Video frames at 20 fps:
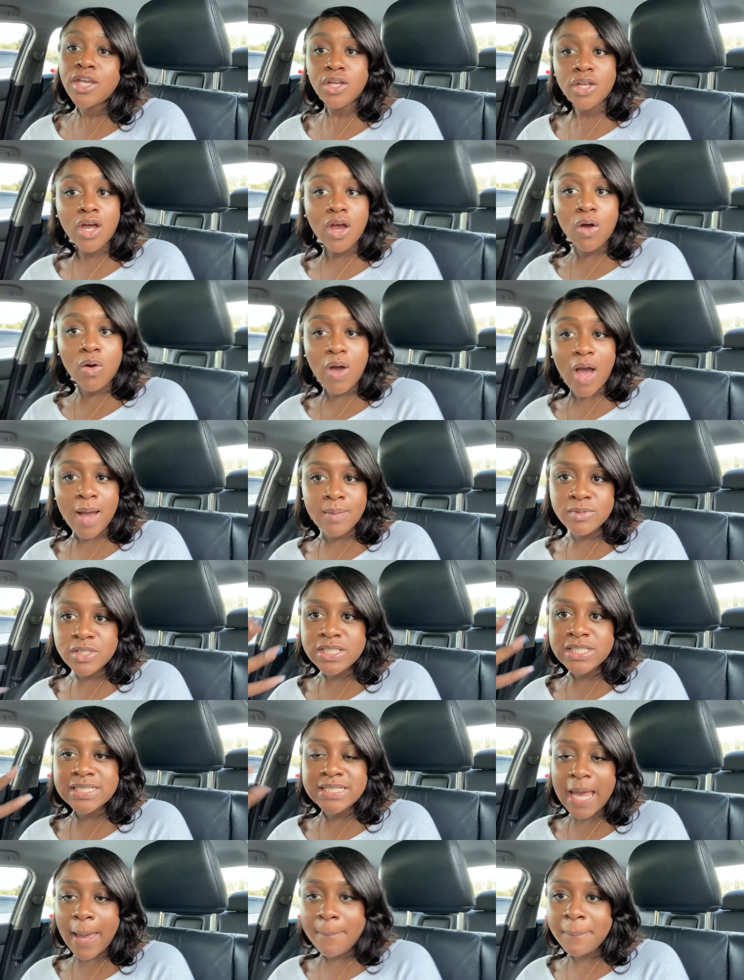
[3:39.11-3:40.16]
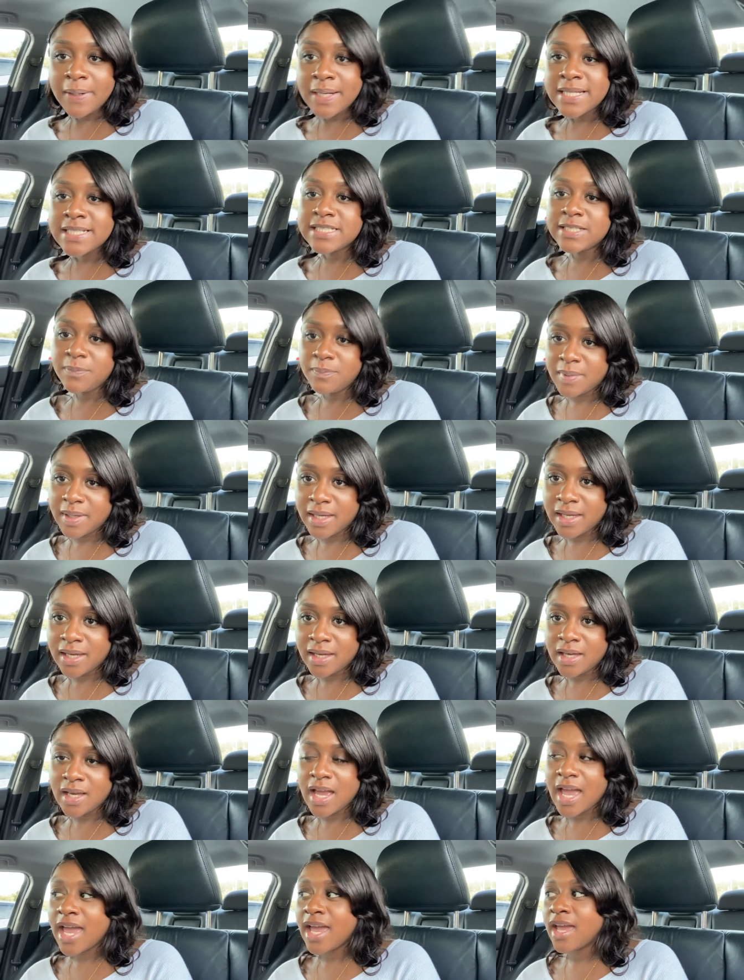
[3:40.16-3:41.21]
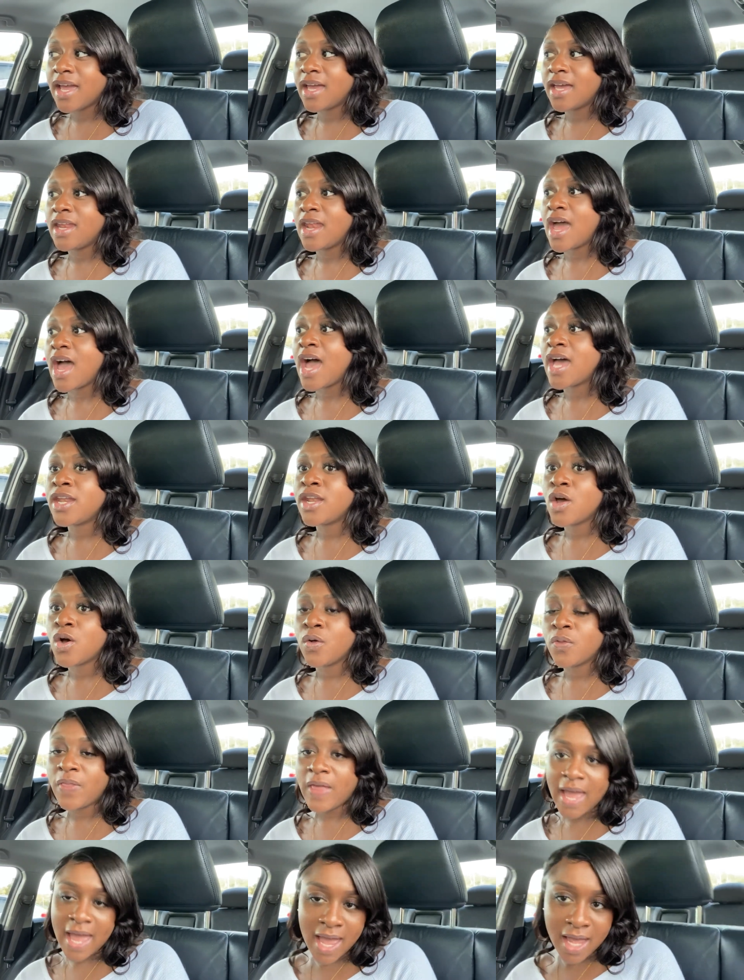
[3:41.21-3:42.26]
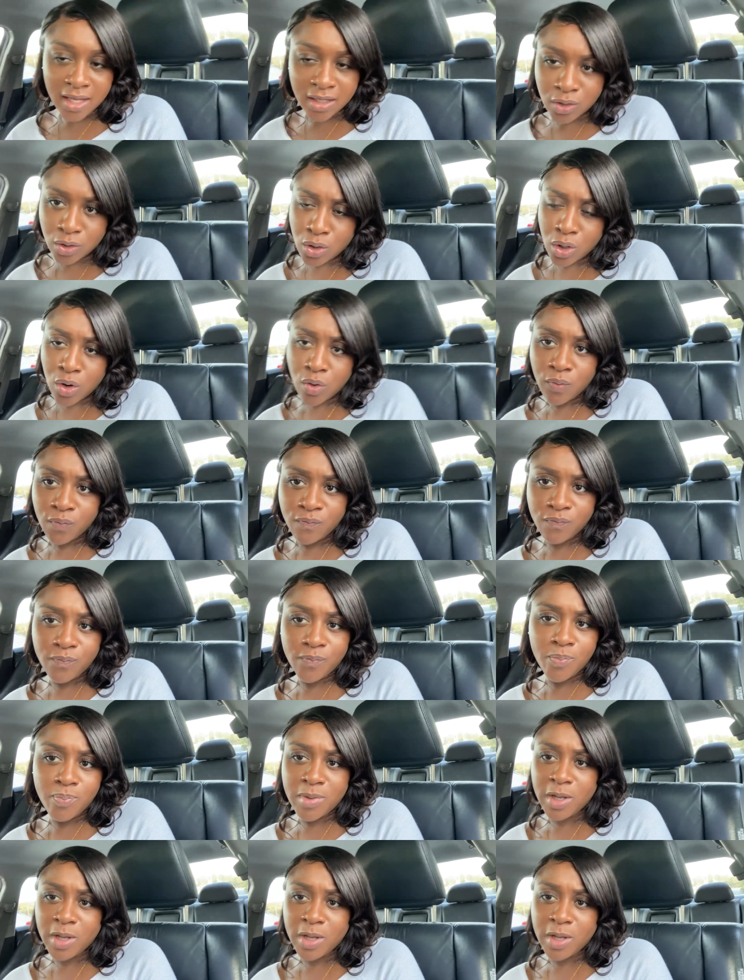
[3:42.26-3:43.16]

you know, I'm just tapping into me and I know that, you know,